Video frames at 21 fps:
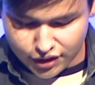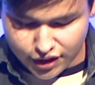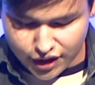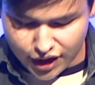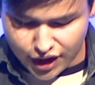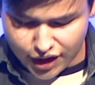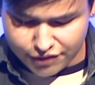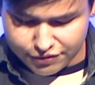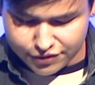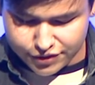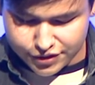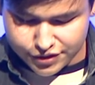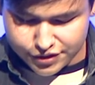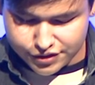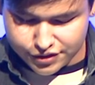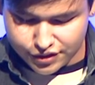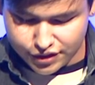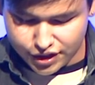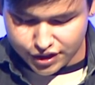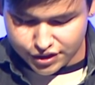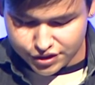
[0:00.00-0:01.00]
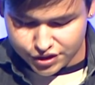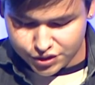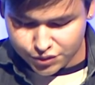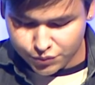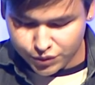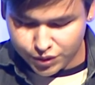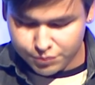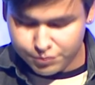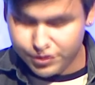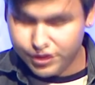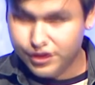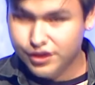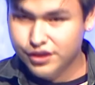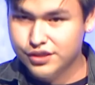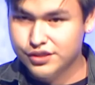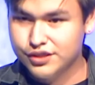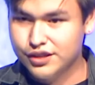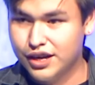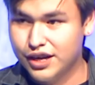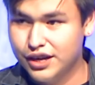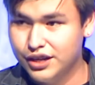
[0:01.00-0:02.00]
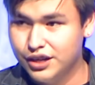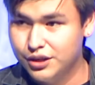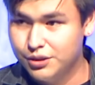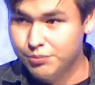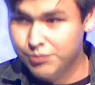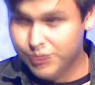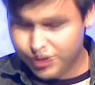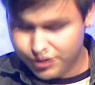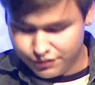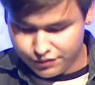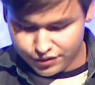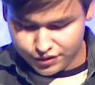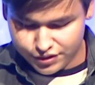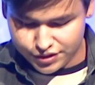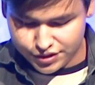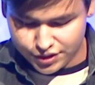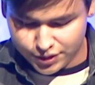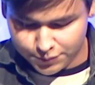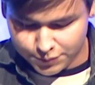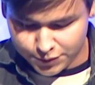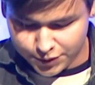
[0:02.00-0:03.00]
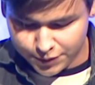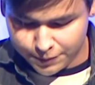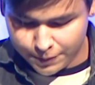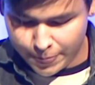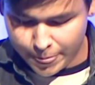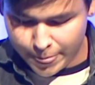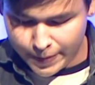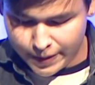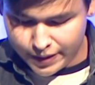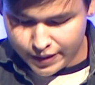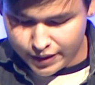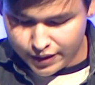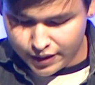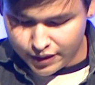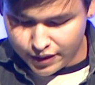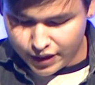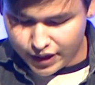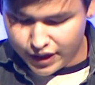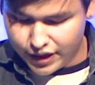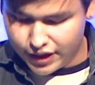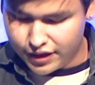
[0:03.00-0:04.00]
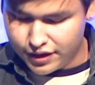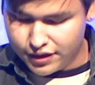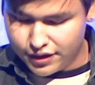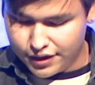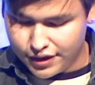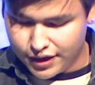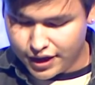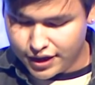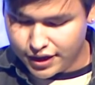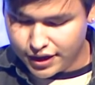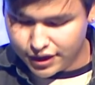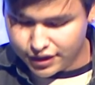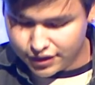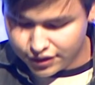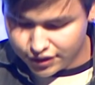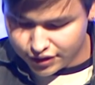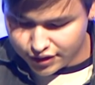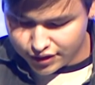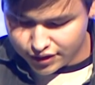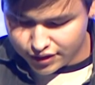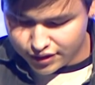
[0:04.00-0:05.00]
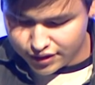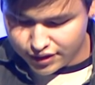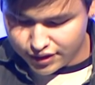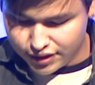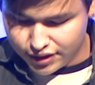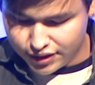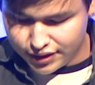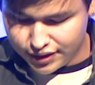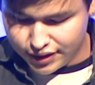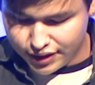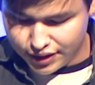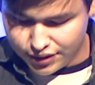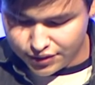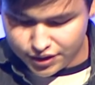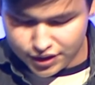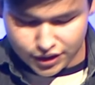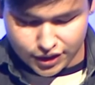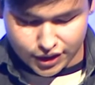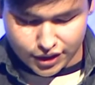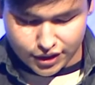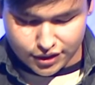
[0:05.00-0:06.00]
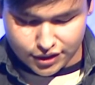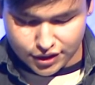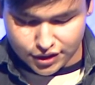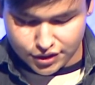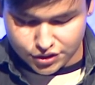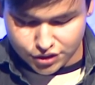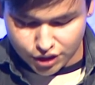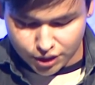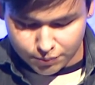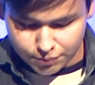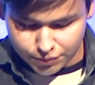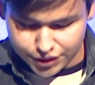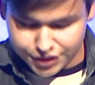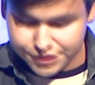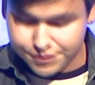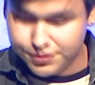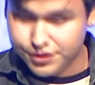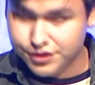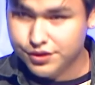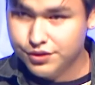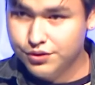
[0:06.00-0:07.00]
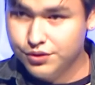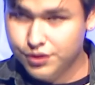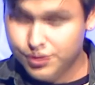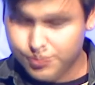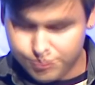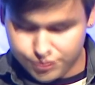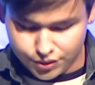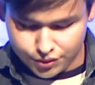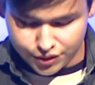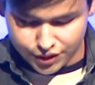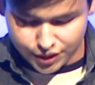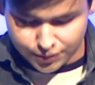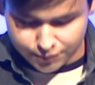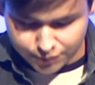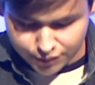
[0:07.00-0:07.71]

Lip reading: At first, I just went because I needed money for the summer, and I had heard you can get a job placements through the program,